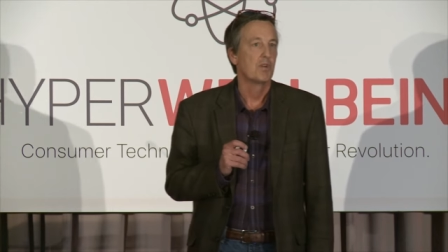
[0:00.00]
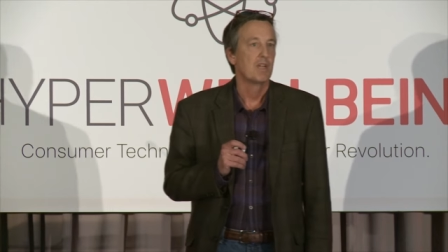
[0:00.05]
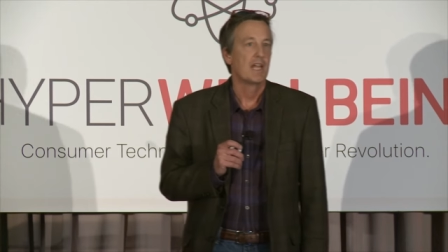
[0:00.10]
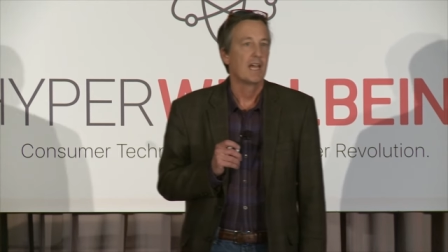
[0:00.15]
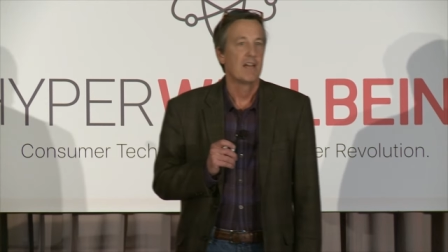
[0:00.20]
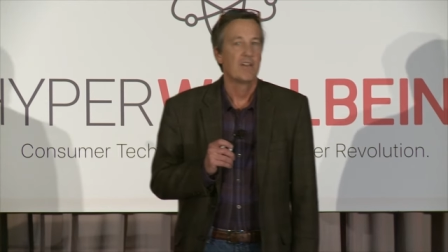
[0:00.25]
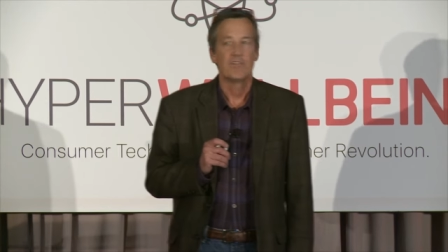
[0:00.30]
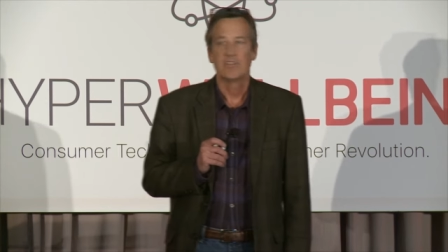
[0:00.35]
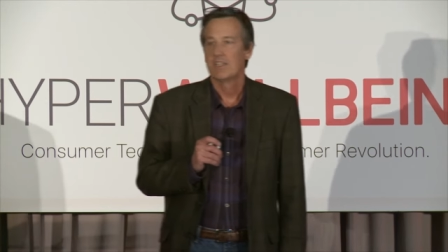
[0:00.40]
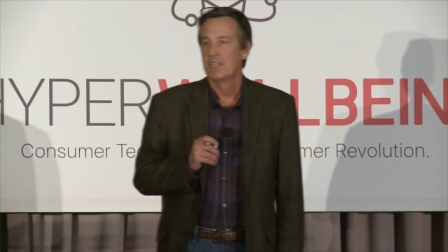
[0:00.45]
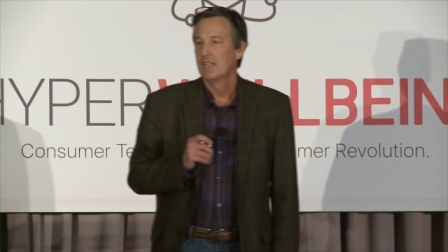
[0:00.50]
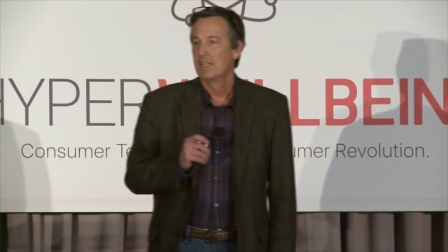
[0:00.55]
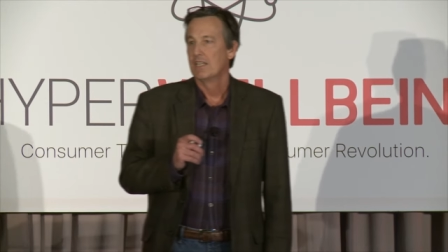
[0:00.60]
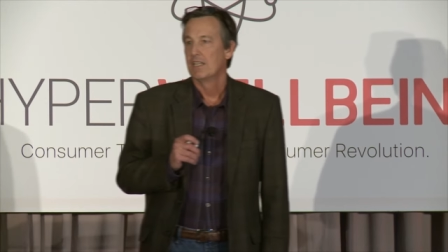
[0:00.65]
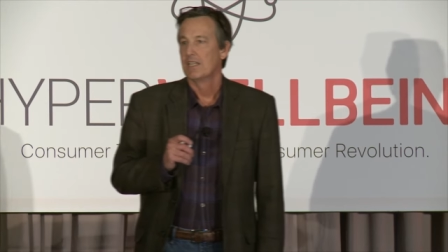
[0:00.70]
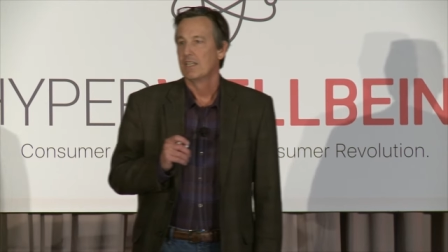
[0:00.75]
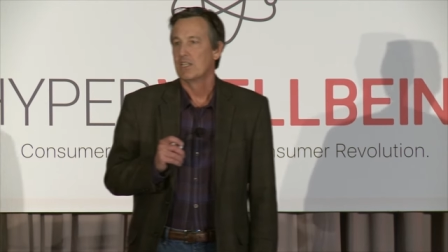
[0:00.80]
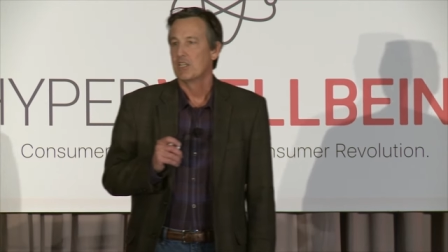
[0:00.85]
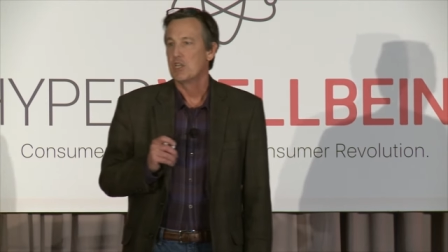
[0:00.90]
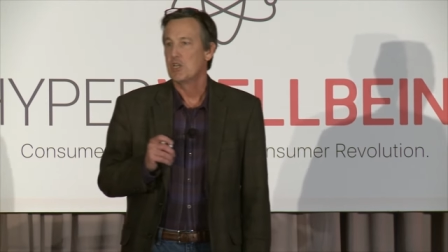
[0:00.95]
We have
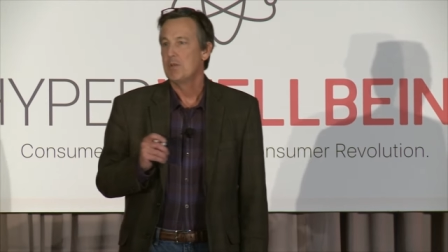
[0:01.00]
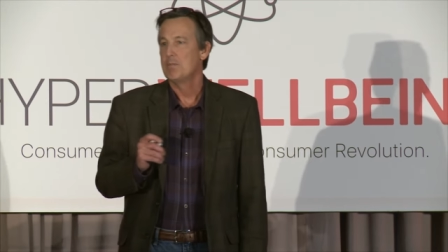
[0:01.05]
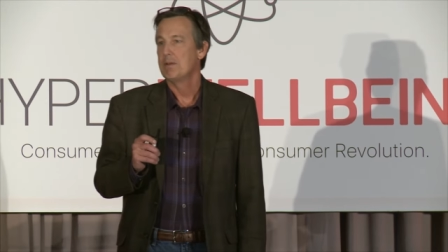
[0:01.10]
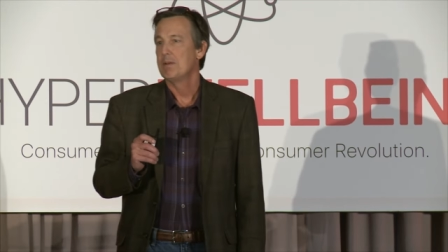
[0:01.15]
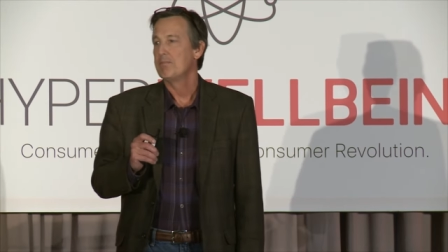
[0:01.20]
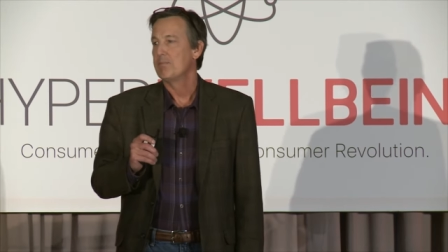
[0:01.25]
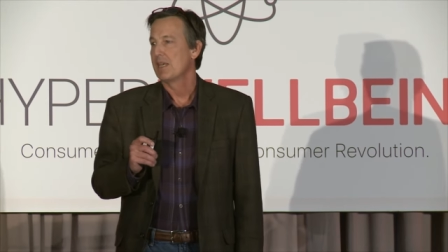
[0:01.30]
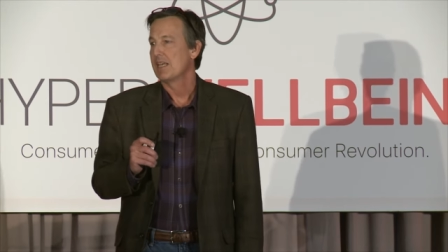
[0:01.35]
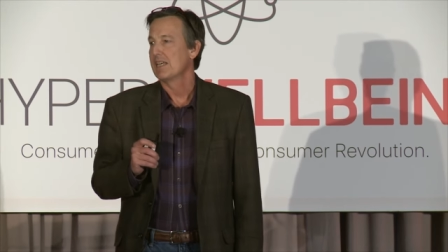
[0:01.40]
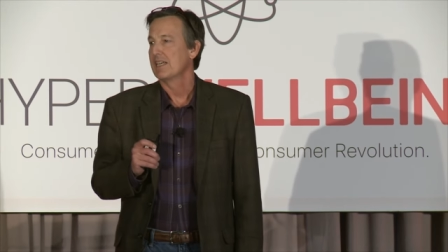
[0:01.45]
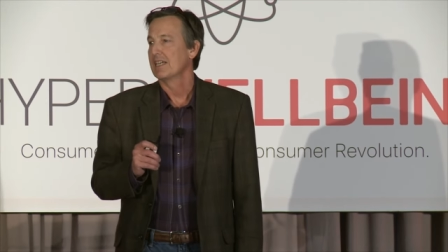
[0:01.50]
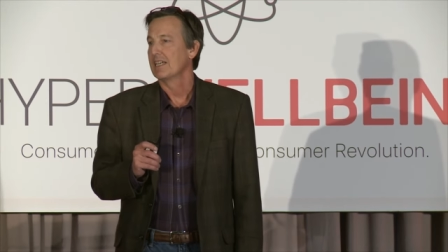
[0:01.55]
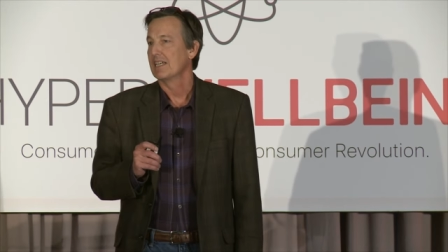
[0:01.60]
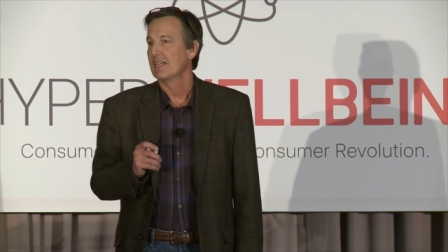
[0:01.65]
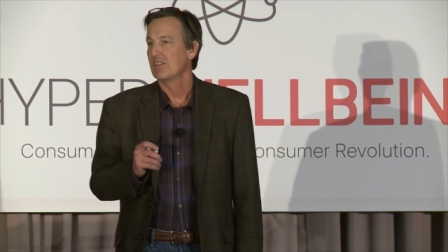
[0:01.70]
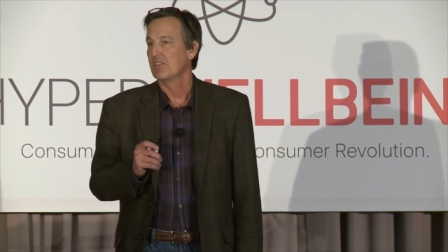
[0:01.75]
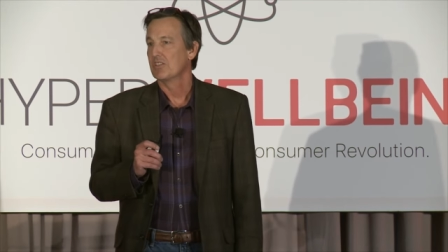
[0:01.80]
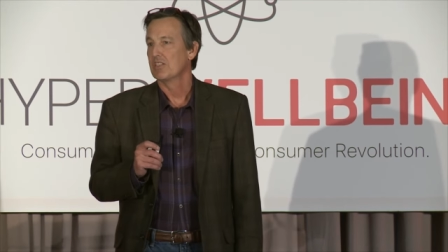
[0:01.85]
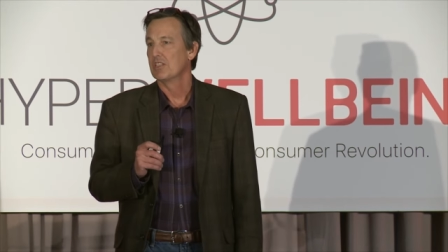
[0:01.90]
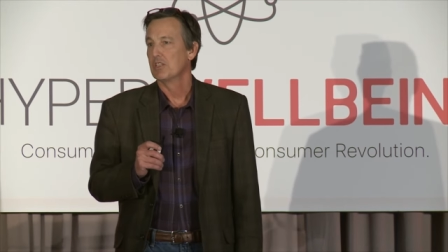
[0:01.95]
the human
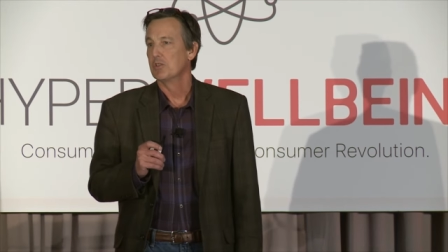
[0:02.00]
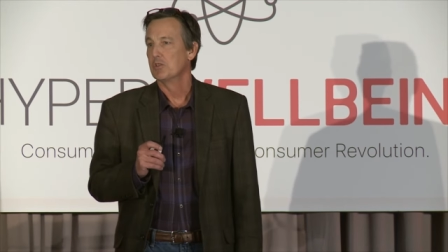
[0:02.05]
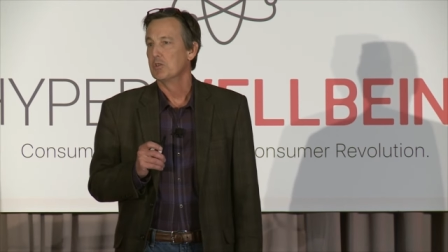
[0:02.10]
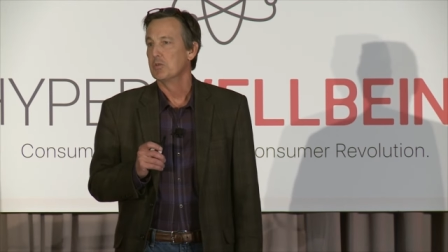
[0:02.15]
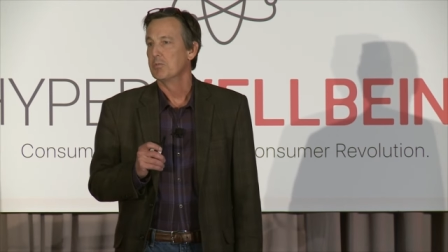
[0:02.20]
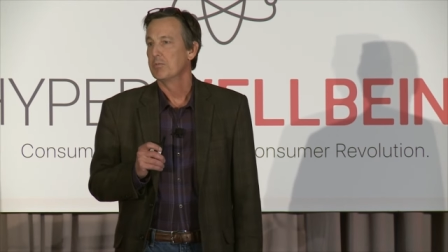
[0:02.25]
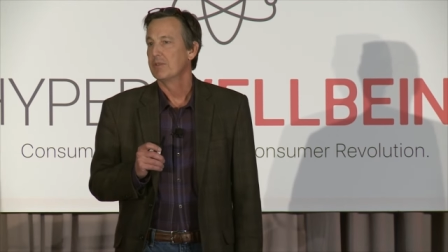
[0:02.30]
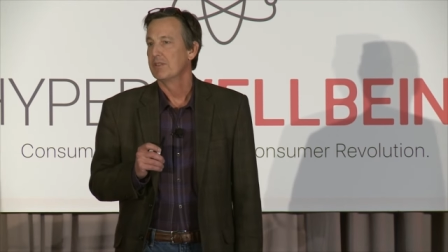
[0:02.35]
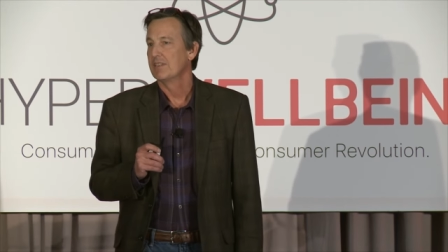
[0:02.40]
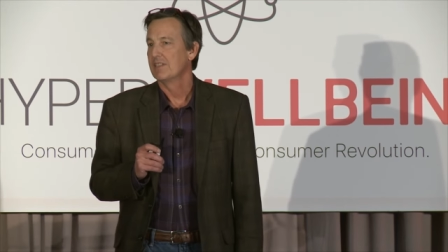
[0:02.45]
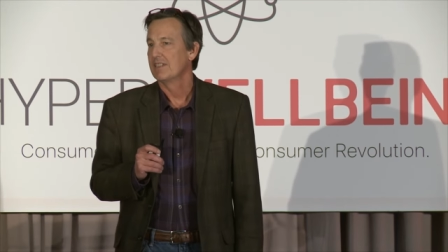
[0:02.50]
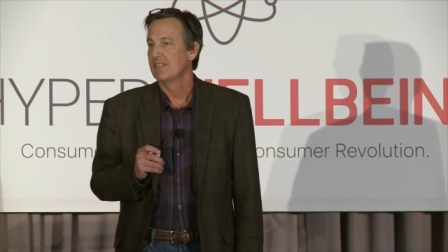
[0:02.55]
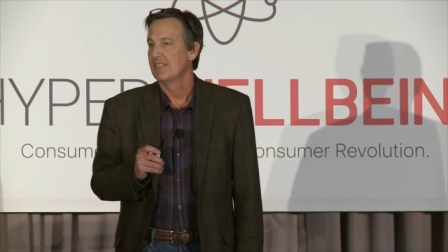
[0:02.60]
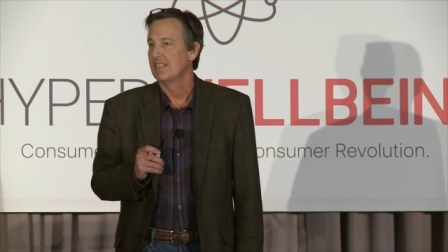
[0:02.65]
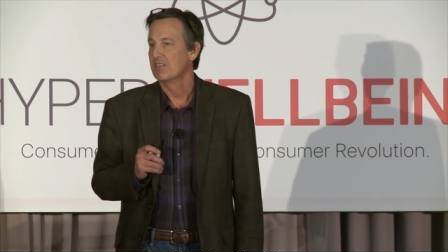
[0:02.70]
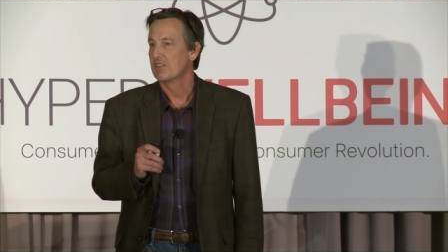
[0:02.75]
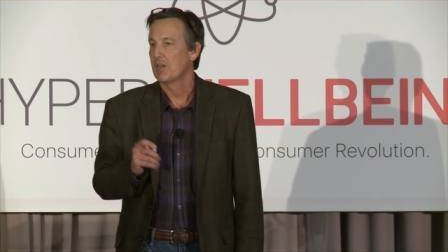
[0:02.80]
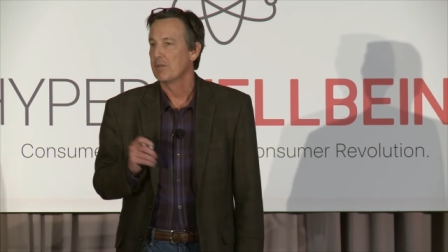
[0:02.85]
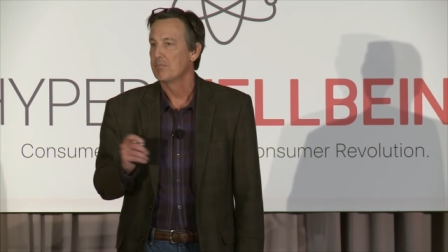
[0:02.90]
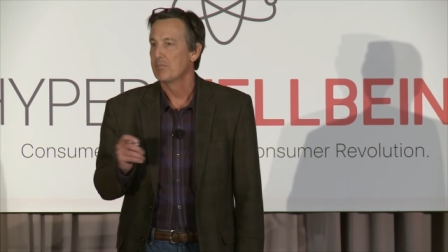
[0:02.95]
being is in the loop.
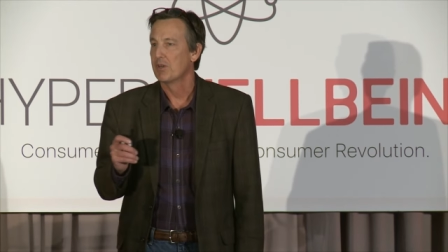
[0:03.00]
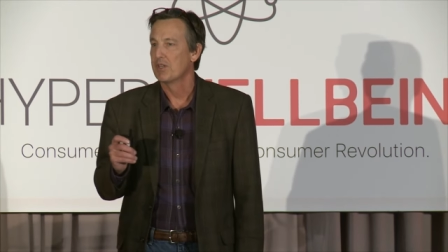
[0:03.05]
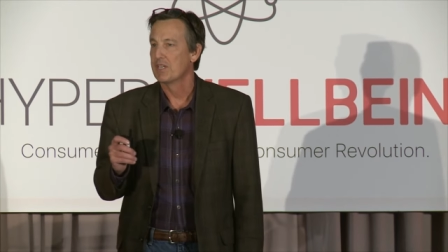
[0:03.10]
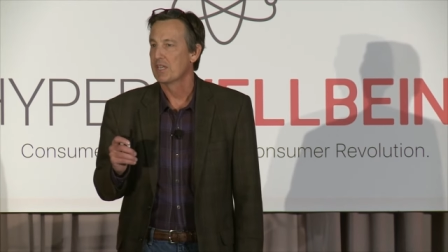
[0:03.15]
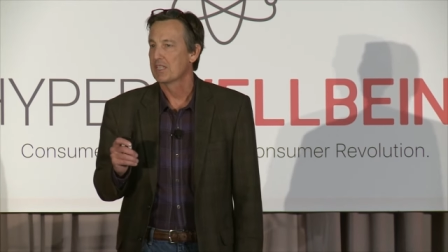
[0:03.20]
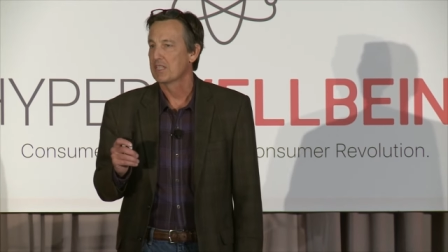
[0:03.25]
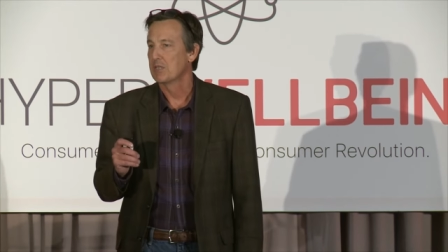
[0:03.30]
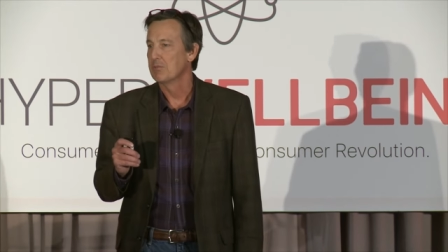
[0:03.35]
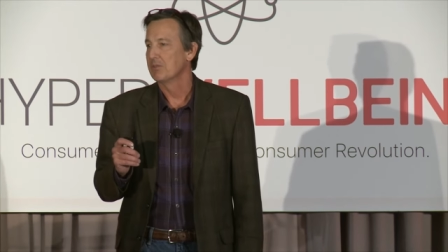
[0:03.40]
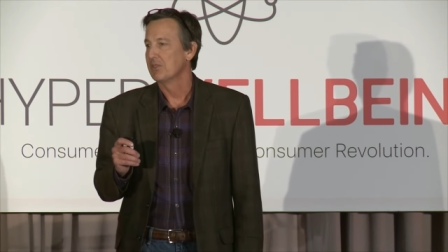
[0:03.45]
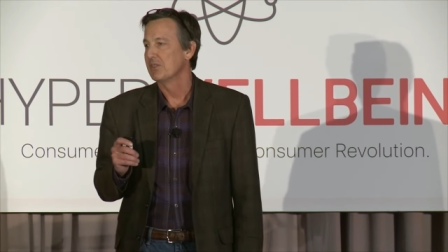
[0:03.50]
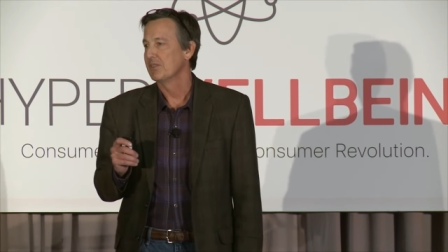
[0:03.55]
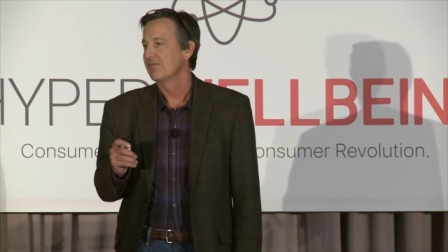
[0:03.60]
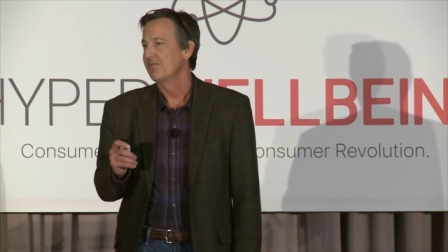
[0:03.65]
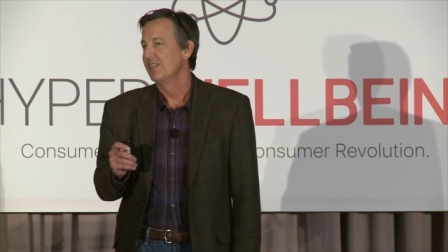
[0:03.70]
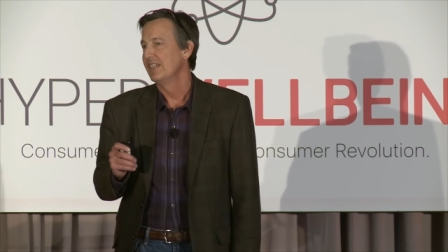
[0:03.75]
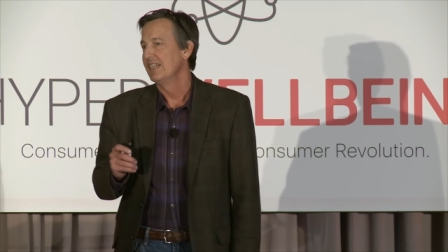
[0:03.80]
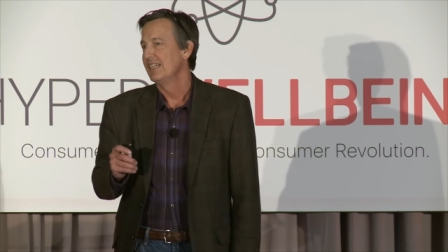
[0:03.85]
These unpredictable,